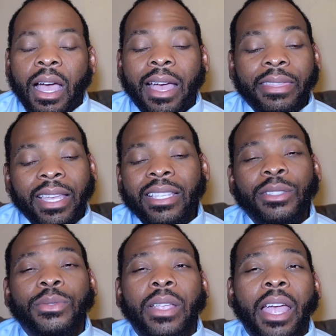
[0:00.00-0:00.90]
I think
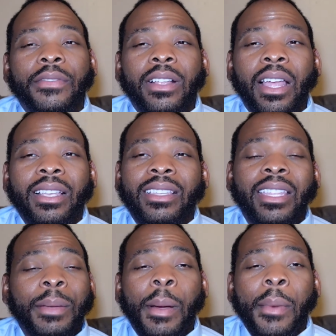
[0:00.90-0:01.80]
this was after-class, and I
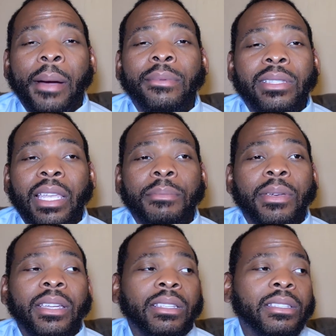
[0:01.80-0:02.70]
think my mom was late
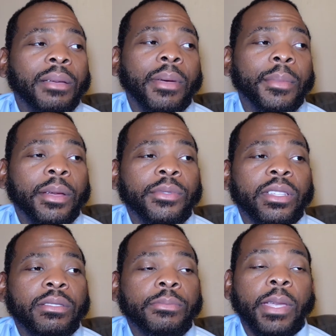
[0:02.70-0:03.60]
picking us up. I'm not
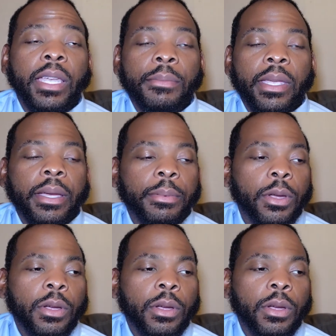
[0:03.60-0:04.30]
really picking me up.